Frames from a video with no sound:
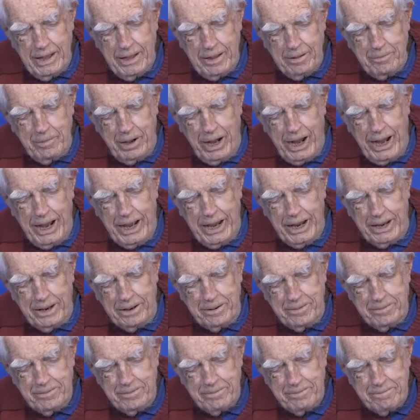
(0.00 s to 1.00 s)
by
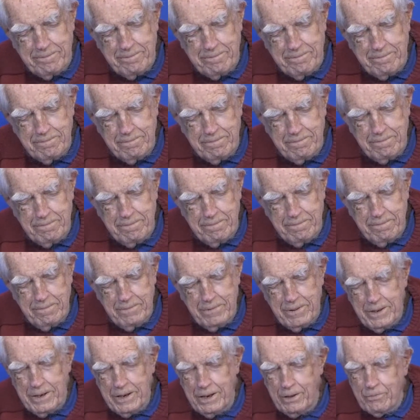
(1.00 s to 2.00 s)

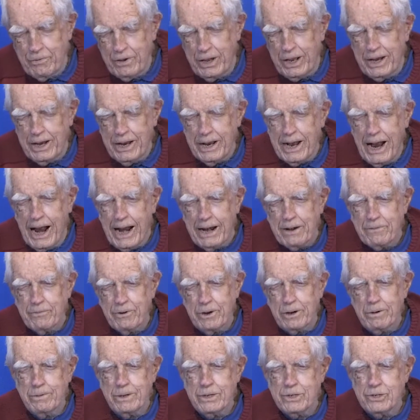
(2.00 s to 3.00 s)
defeating
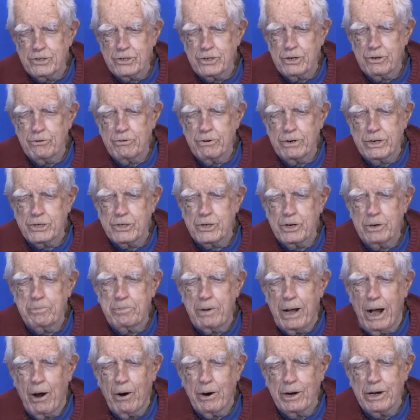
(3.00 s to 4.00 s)
Hartford, which is a traditional
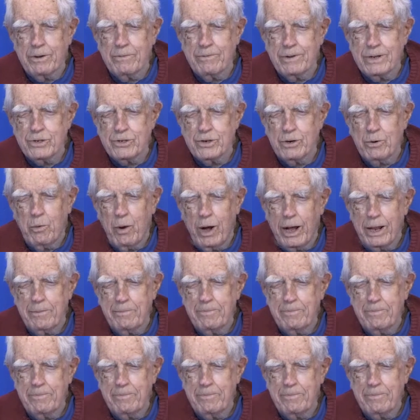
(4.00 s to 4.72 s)
power in Division One.